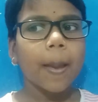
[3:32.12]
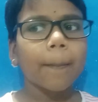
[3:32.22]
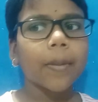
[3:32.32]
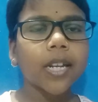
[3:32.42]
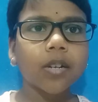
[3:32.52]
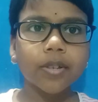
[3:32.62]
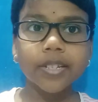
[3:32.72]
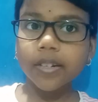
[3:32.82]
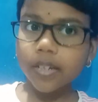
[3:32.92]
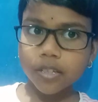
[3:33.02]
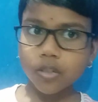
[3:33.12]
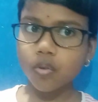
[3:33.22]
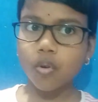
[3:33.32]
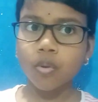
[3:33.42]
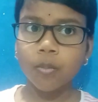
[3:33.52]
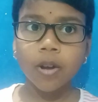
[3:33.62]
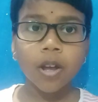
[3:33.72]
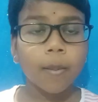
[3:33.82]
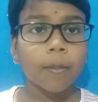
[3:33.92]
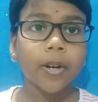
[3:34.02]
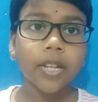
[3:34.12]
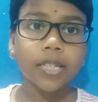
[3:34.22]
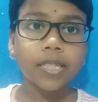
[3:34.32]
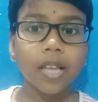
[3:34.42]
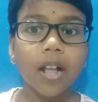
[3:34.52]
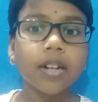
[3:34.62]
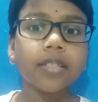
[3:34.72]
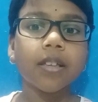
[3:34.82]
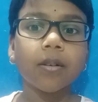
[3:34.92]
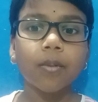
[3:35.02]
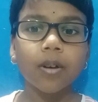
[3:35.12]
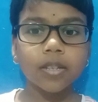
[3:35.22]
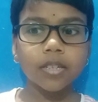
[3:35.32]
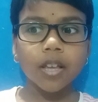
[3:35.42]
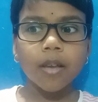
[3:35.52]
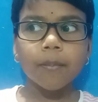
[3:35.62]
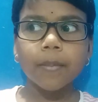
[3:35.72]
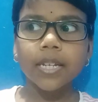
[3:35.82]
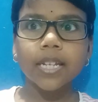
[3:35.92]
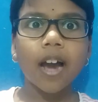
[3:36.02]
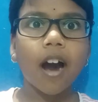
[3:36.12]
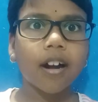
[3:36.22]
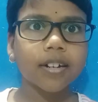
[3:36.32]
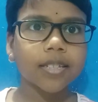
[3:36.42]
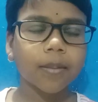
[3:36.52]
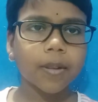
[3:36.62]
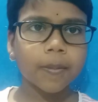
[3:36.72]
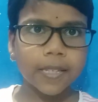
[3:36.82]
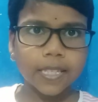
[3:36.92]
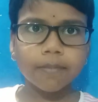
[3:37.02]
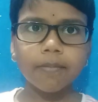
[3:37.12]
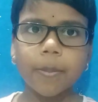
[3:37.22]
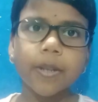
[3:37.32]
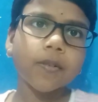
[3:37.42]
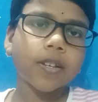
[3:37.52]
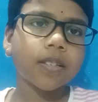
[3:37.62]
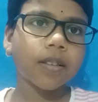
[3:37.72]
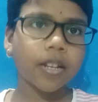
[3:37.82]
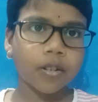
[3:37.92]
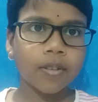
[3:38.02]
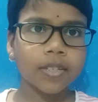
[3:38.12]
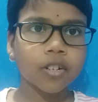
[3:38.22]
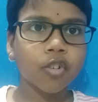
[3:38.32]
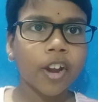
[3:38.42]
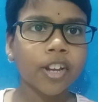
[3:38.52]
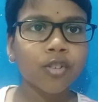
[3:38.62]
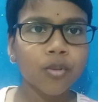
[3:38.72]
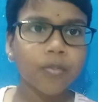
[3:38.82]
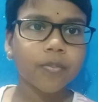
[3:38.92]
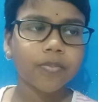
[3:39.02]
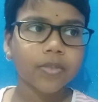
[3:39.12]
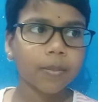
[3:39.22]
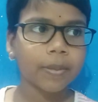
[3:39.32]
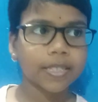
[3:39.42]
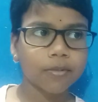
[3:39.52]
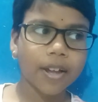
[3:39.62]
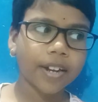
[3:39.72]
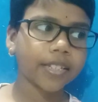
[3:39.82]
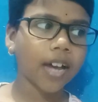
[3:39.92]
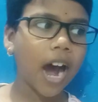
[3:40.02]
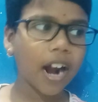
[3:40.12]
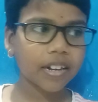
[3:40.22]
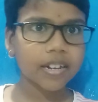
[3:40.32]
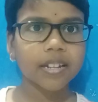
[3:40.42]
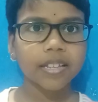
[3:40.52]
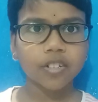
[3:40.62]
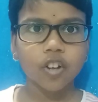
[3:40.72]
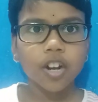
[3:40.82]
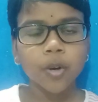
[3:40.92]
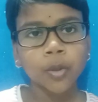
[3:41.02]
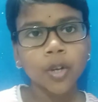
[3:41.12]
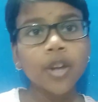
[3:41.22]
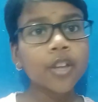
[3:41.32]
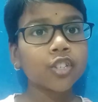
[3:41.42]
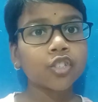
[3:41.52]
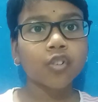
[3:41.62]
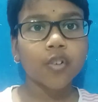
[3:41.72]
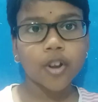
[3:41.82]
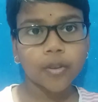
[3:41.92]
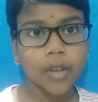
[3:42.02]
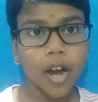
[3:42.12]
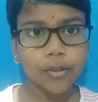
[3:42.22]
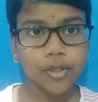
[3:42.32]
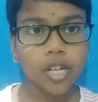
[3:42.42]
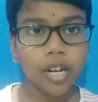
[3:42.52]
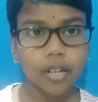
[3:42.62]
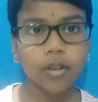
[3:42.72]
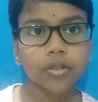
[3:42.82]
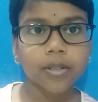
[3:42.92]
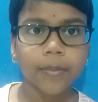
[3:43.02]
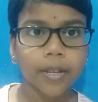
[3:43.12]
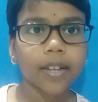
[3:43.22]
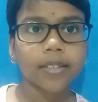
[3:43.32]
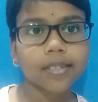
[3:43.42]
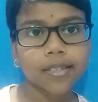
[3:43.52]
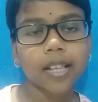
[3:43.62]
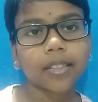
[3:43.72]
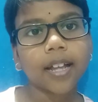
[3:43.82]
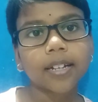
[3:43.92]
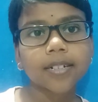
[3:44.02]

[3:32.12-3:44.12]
But it was written storeroom. But inside there was many art supplies. Maybe it was a drawing room, means where the art is done, or the children of the house study, or something else like that.